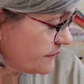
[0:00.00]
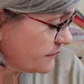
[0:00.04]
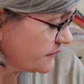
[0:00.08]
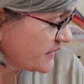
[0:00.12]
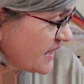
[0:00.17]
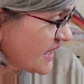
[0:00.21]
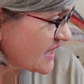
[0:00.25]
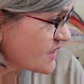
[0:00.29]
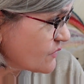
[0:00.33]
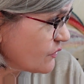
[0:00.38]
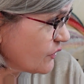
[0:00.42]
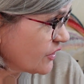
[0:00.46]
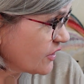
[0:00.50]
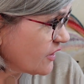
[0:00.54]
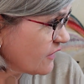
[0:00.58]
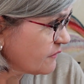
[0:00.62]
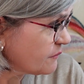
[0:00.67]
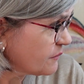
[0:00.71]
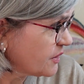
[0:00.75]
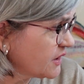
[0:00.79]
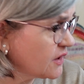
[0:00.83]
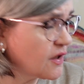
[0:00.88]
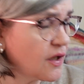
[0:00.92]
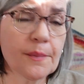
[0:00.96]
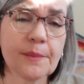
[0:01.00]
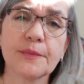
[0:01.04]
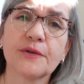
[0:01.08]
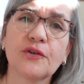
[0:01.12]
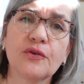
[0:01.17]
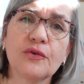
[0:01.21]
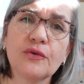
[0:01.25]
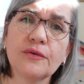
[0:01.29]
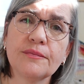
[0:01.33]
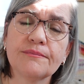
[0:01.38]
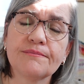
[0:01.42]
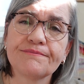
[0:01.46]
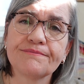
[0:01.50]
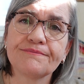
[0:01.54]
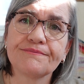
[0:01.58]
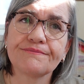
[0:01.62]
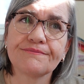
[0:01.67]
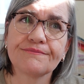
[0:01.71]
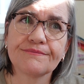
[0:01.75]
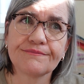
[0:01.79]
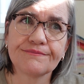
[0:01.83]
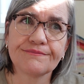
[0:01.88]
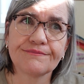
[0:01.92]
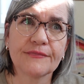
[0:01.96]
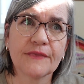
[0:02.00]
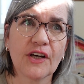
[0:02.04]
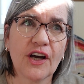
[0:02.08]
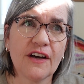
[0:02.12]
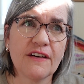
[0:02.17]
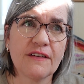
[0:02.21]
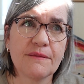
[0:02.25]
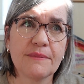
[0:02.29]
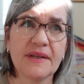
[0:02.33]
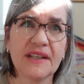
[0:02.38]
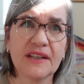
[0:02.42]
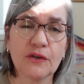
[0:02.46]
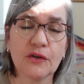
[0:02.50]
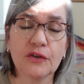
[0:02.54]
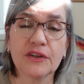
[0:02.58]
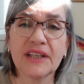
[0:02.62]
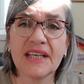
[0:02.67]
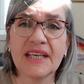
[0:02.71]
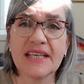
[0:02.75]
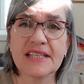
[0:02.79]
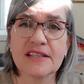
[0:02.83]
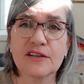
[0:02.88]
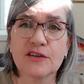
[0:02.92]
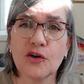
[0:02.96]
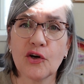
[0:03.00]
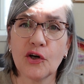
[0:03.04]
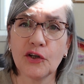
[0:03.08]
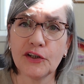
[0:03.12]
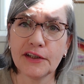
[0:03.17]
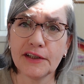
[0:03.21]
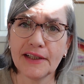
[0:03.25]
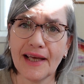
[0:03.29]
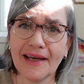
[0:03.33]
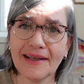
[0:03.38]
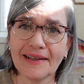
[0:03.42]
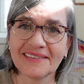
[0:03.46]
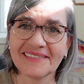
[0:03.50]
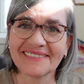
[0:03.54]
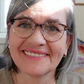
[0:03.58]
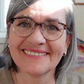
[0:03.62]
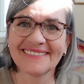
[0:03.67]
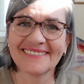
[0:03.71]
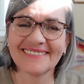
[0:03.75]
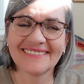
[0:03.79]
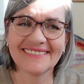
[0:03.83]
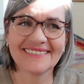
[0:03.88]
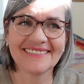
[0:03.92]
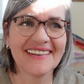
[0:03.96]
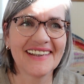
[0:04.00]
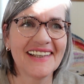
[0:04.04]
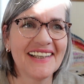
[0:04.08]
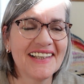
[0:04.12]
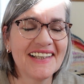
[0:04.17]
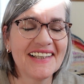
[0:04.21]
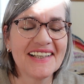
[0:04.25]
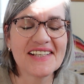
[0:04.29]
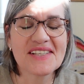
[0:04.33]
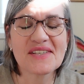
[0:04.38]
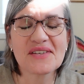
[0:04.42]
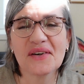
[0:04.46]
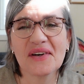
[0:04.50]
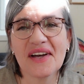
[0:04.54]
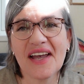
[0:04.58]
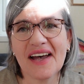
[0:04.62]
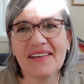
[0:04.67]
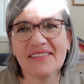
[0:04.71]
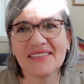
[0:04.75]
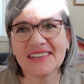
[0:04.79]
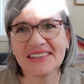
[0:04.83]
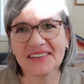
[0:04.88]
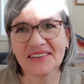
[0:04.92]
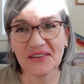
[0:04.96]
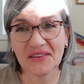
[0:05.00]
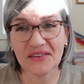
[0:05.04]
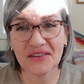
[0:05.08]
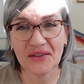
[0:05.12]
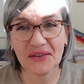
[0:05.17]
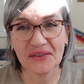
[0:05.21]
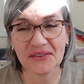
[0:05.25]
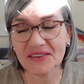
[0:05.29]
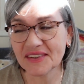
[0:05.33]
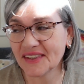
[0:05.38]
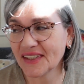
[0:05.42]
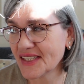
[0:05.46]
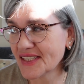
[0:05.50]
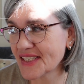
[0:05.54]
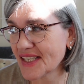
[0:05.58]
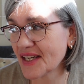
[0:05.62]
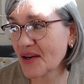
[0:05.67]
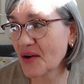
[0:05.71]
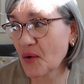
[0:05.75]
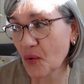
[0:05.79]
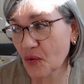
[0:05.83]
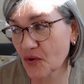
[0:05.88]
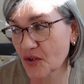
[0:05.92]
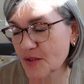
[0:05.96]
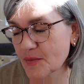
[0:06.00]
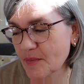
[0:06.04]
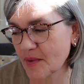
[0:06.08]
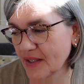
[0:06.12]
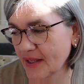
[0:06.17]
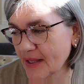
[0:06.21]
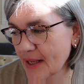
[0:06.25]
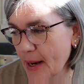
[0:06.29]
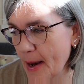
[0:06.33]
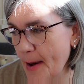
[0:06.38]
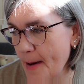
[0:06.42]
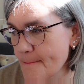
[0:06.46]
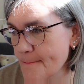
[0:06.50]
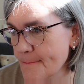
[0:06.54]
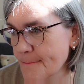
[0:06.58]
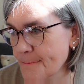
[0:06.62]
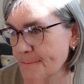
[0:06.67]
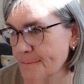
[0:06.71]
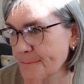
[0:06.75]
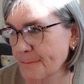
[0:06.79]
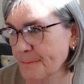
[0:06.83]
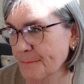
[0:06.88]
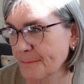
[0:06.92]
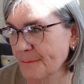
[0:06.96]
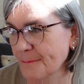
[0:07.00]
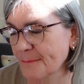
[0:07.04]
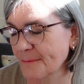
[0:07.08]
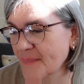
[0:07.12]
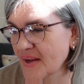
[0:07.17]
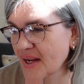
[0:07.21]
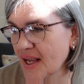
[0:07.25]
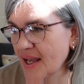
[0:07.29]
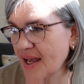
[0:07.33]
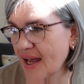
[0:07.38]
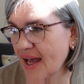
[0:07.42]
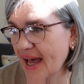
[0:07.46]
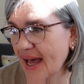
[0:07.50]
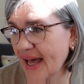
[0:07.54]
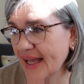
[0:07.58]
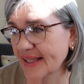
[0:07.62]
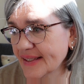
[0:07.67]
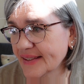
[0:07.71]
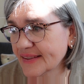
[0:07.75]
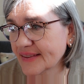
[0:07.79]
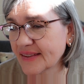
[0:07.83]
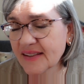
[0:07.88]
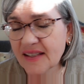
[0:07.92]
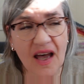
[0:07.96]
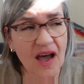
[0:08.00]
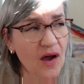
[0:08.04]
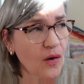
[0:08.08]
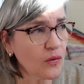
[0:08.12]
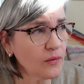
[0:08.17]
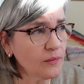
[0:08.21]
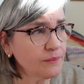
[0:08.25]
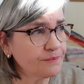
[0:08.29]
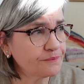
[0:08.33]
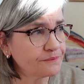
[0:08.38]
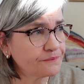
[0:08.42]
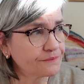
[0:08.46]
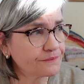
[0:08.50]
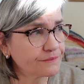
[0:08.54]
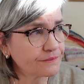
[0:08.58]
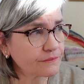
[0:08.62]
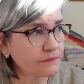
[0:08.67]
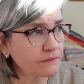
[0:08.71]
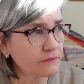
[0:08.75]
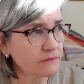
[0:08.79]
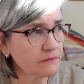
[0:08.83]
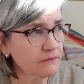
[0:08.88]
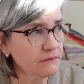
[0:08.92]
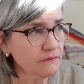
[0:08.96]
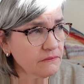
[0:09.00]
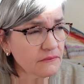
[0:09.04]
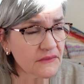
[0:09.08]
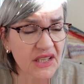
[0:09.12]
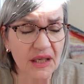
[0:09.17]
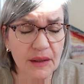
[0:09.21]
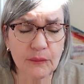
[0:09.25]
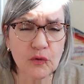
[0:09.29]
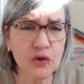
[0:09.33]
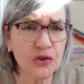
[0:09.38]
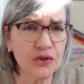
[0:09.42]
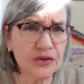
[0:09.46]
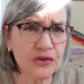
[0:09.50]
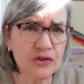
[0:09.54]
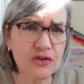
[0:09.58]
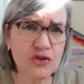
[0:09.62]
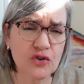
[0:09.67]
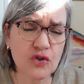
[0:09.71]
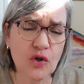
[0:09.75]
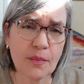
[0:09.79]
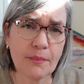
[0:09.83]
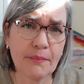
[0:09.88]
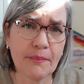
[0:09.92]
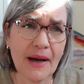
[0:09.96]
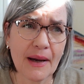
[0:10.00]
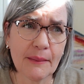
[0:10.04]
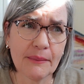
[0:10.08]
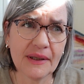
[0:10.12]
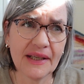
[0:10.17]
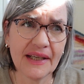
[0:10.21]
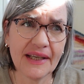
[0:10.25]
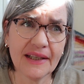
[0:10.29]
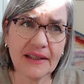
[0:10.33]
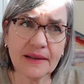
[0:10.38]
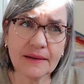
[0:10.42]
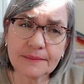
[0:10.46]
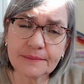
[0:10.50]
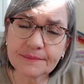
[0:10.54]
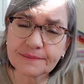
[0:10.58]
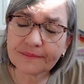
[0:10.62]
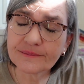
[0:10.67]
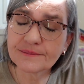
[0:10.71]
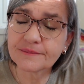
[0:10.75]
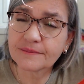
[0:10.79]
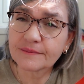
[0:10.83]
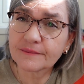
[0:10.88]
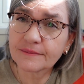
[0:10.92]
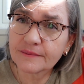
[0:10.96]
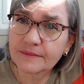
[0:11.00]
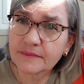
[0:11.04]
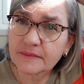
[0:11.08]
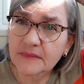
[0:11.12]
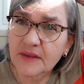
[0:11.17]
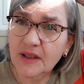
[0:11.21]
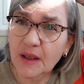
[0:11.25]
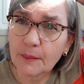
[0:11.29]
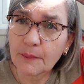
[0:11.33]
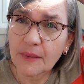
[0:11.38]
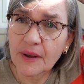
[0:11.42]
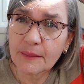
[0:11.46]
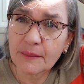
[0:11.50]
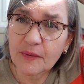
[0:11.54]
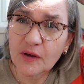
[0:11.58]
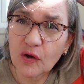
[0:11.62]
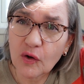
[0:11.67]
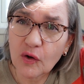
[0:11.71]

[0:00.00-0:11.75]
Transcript: that's what I've been up to. I've been on Easter holiday, so I haven't done a lot of knitting or spinning. And now I'm going to stop babbling and maybe